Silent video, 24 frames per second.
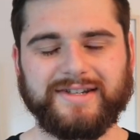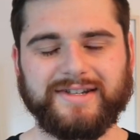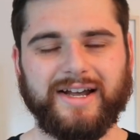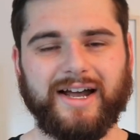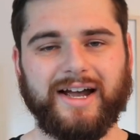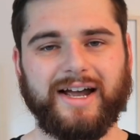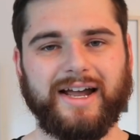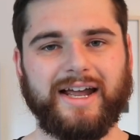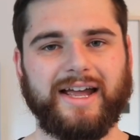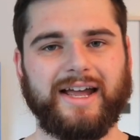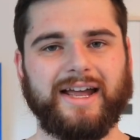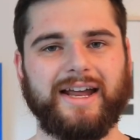
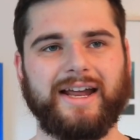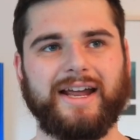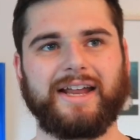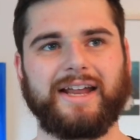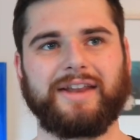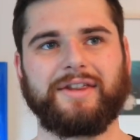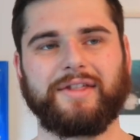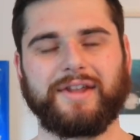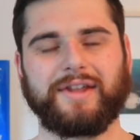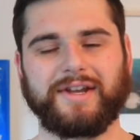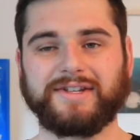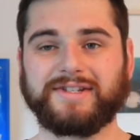
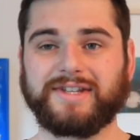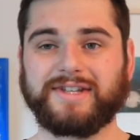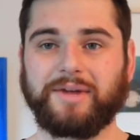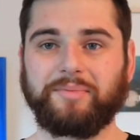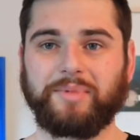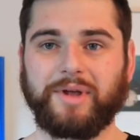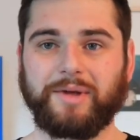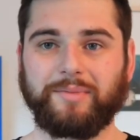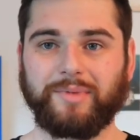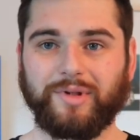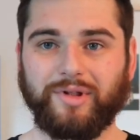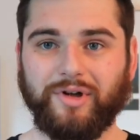and things that
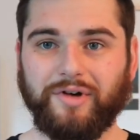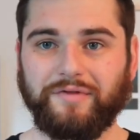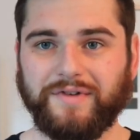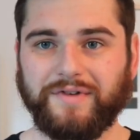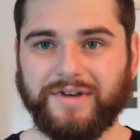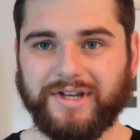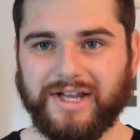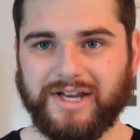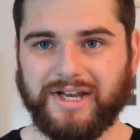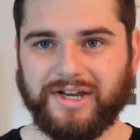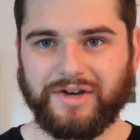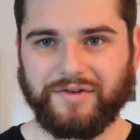people
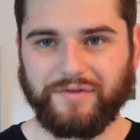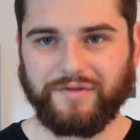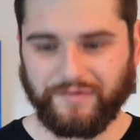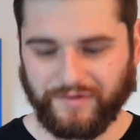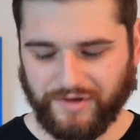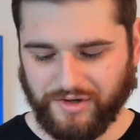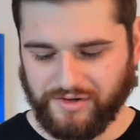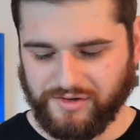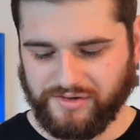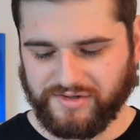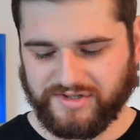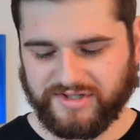often get
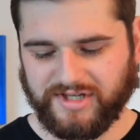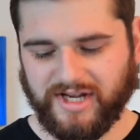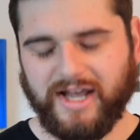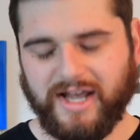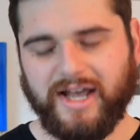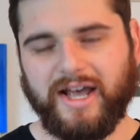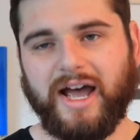confused.